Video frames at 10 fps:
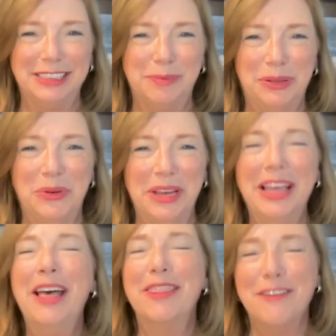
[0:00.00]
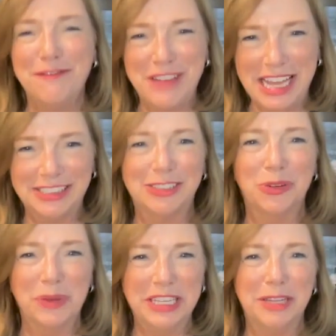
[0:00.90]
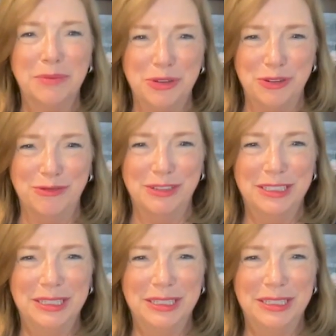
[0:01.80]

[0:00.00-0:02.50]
deploy, the faster we can move.